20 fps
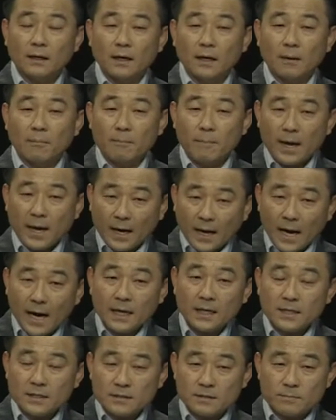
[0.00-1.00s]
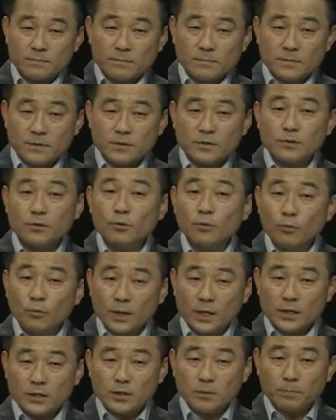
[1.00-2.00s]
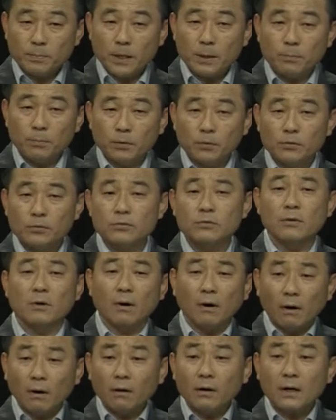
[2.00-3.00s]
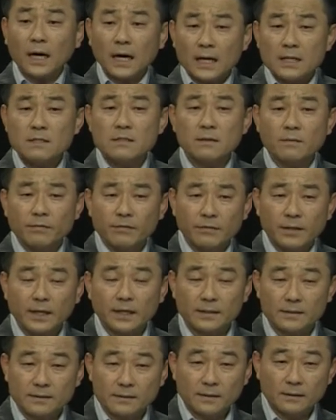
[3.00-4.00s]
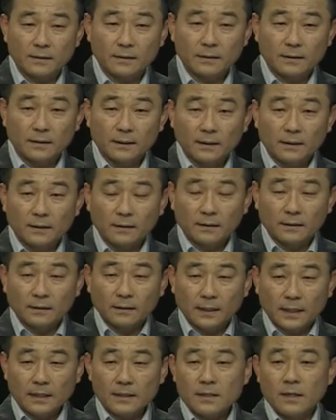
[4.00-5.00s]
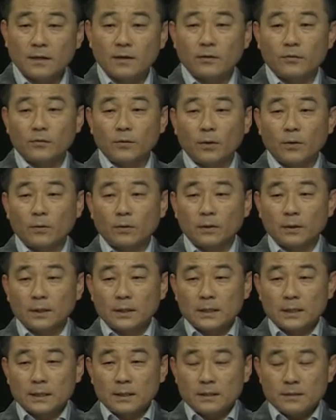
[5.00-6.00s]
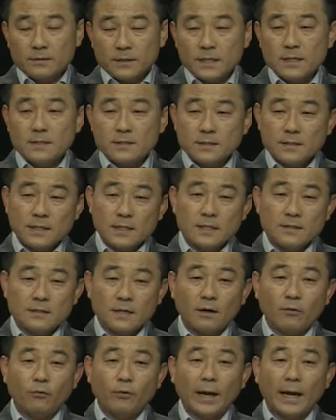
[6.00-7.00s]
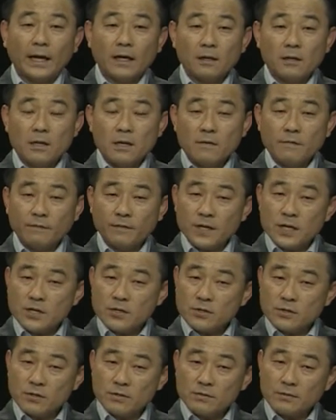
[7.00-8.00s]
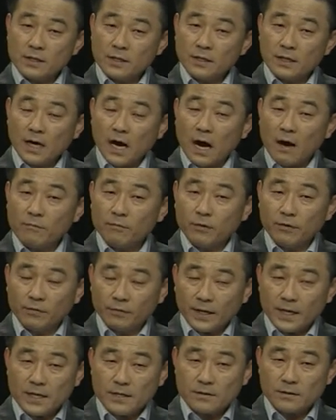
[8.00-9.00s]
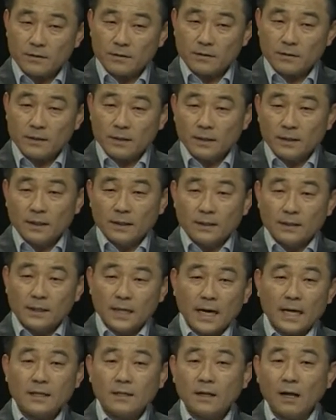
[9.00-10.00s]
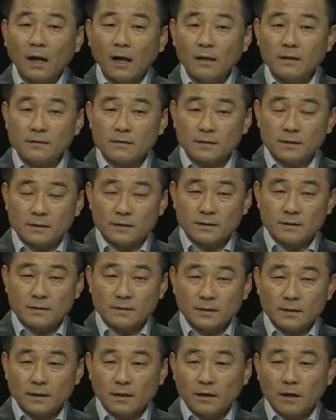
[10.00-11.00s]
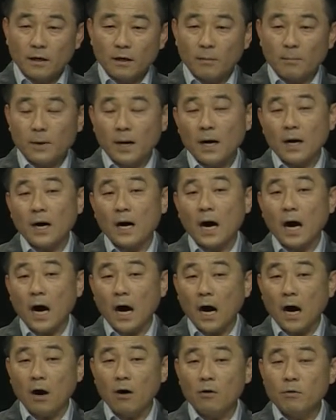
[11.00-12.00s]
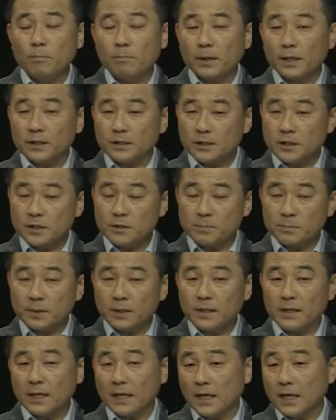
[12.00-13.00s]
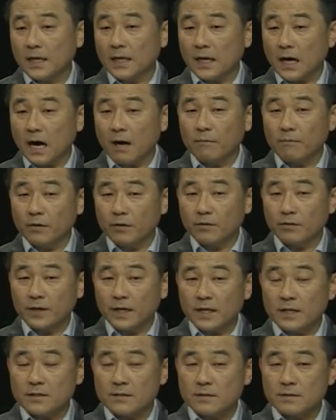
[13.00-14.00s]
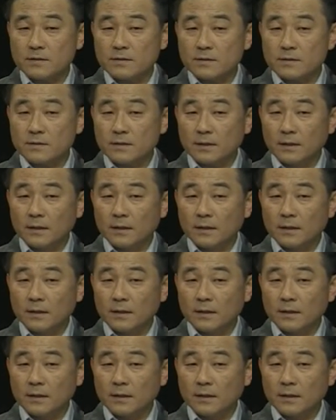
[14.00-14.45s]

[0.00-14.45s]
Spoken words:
mechanisms through which people do all kinds of things, right? So since these are regular features in conversation, that tells us about how participant in conversations